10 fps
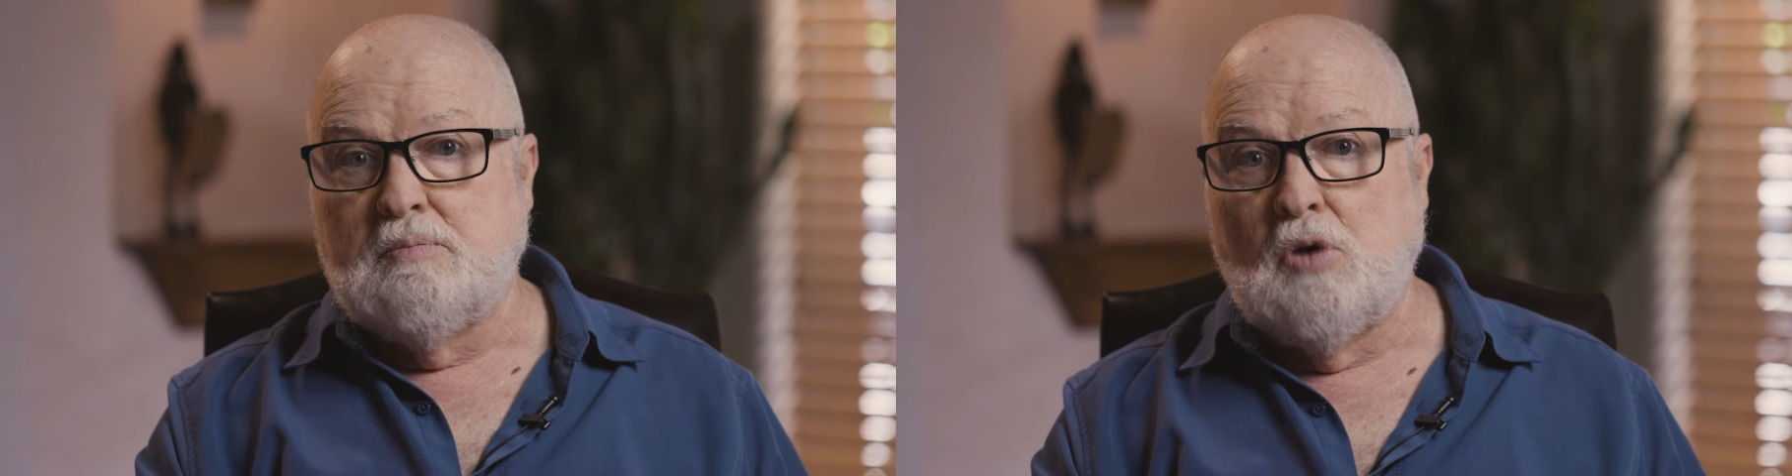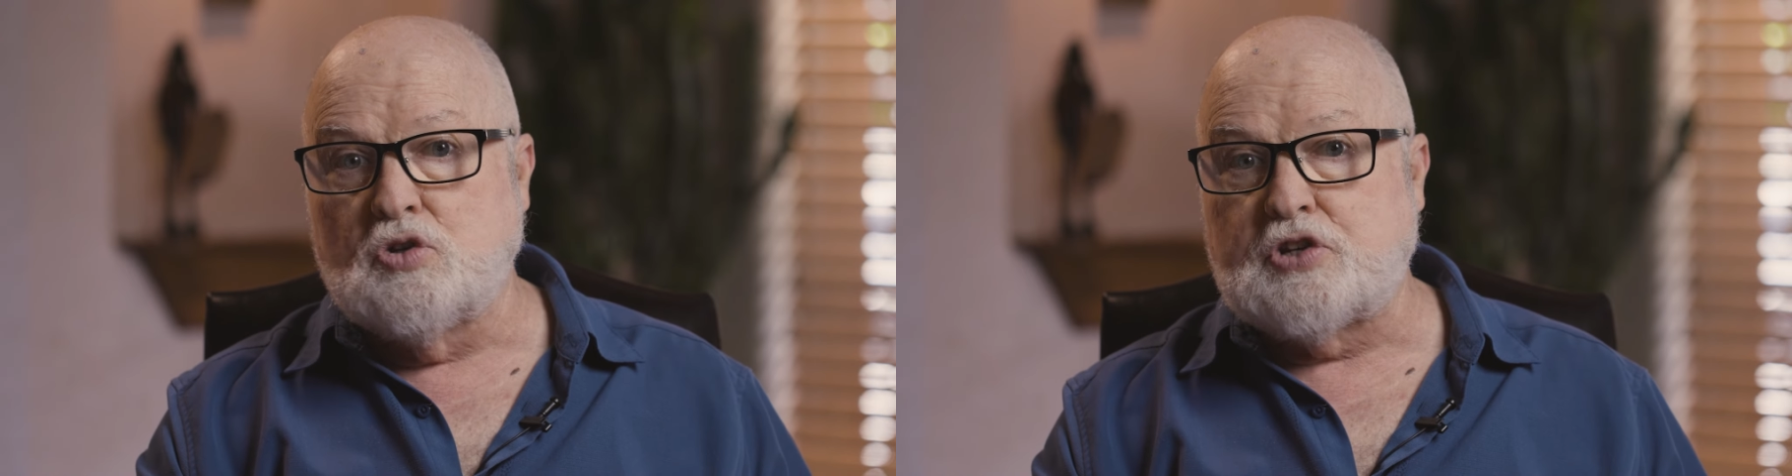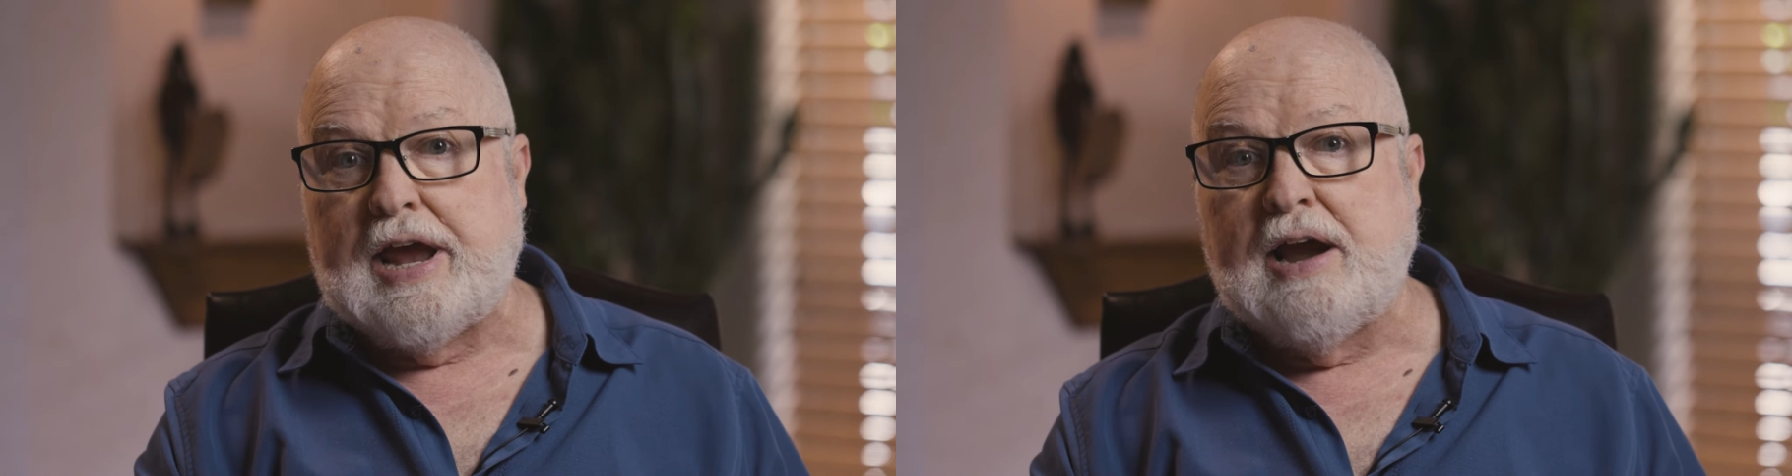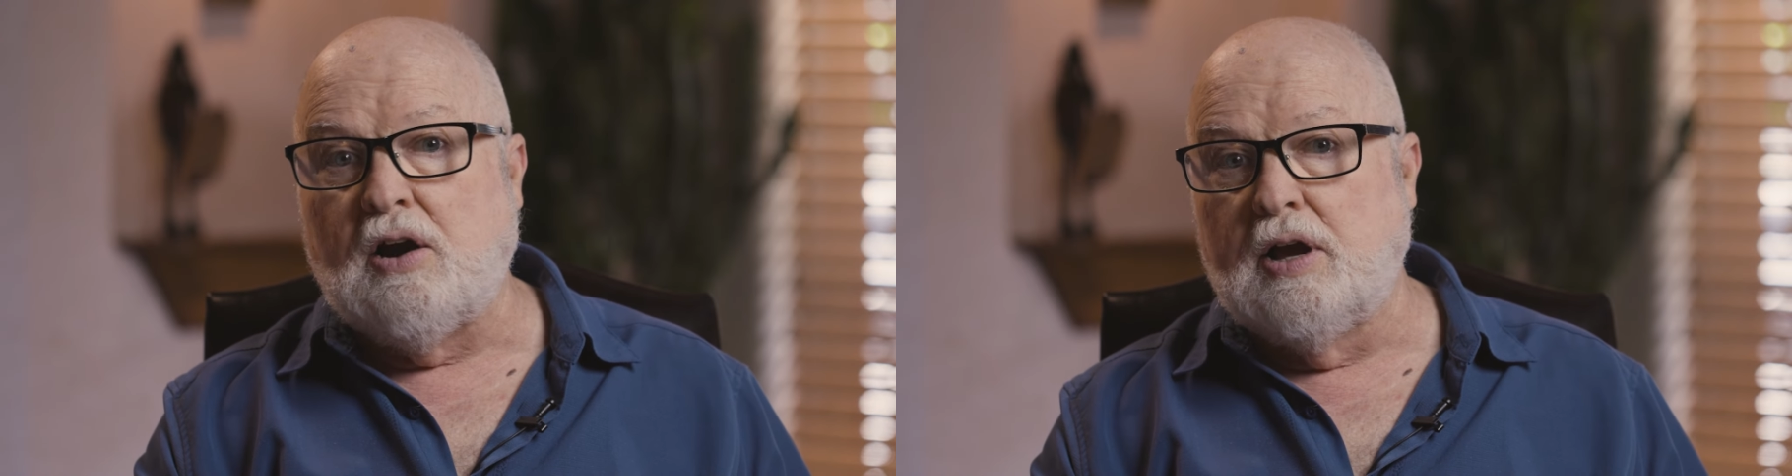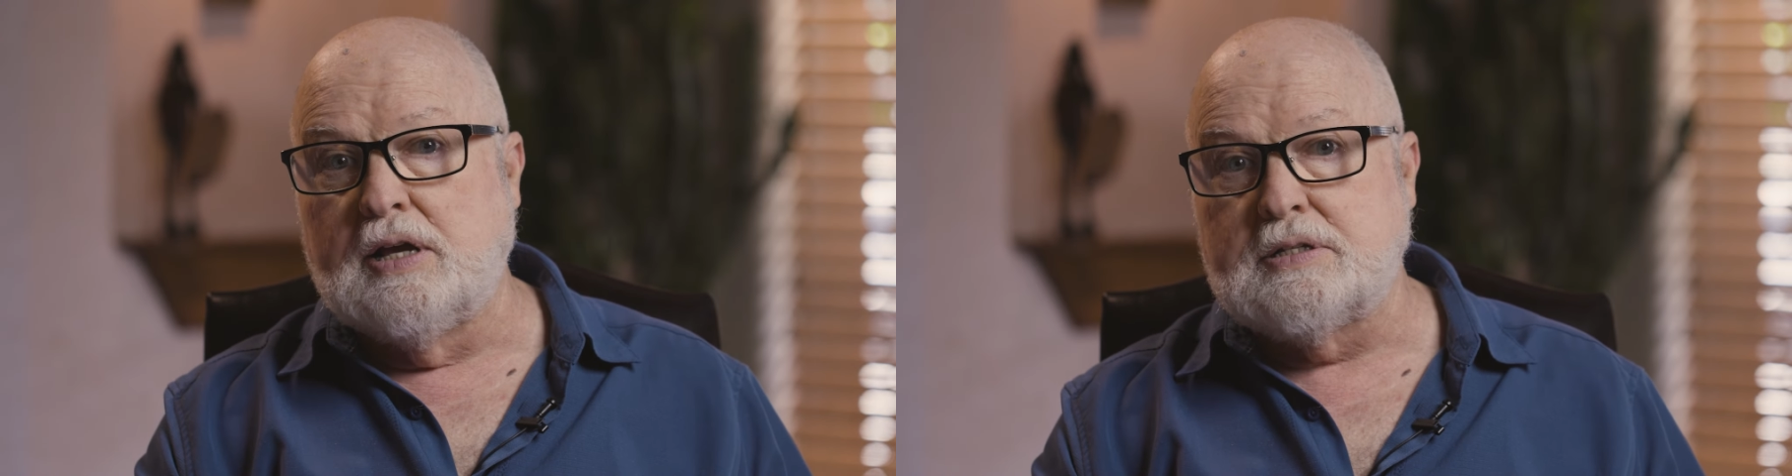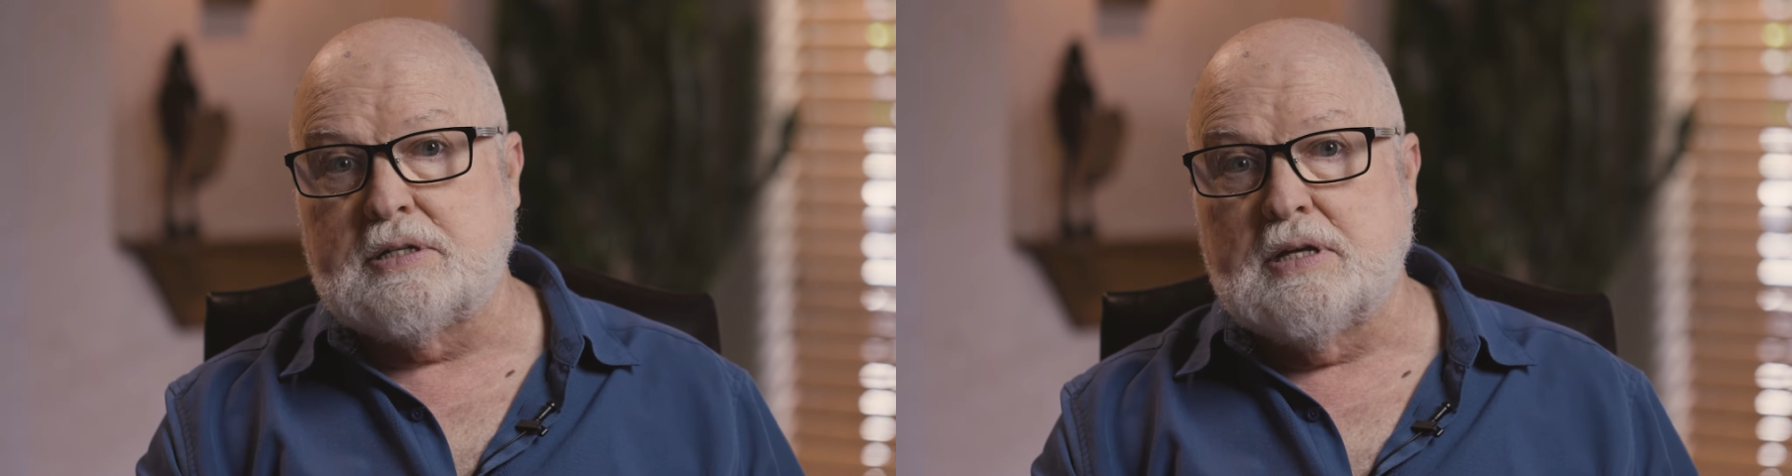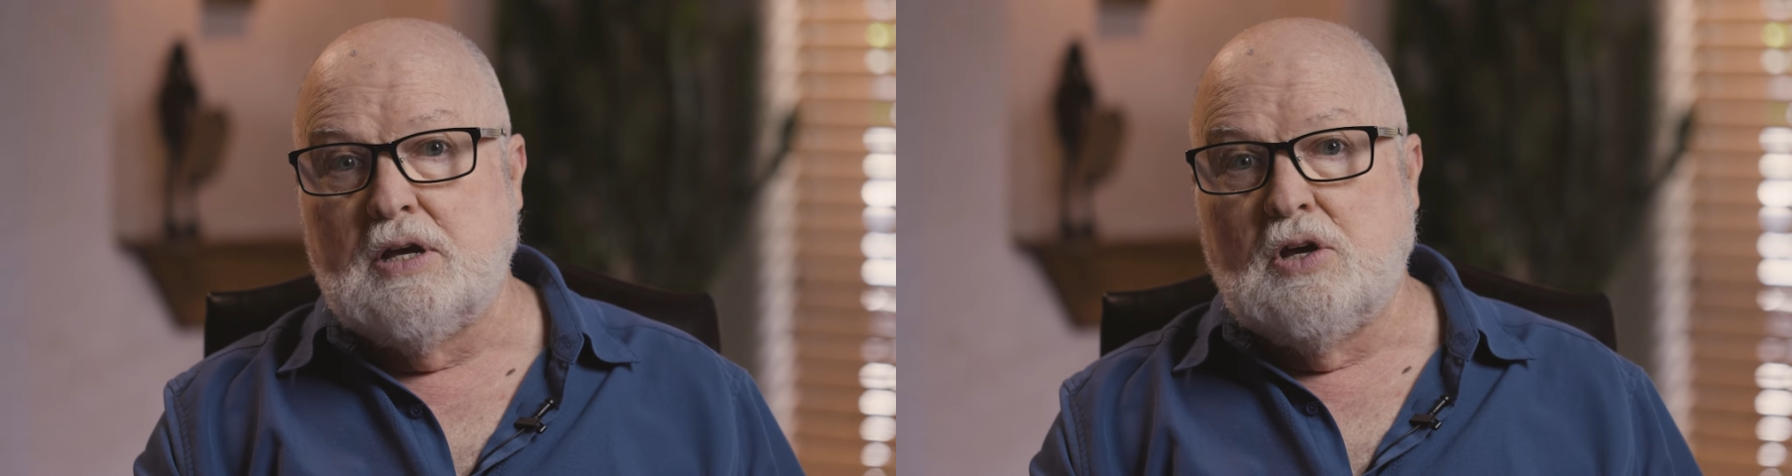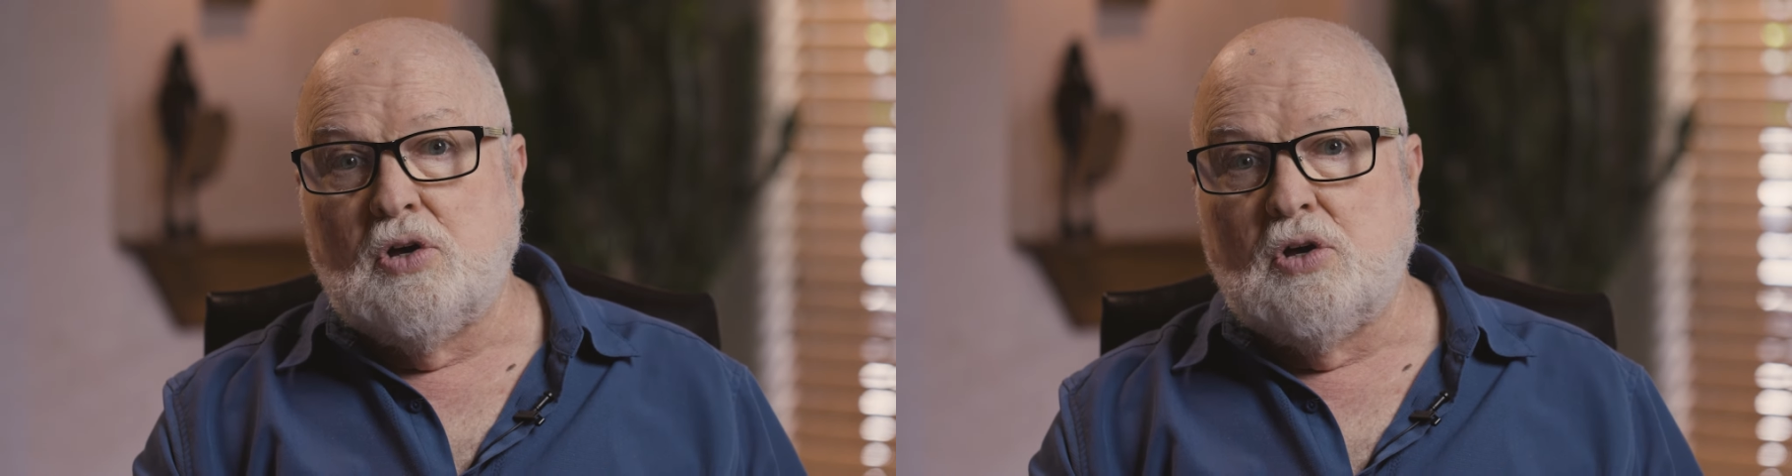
most eras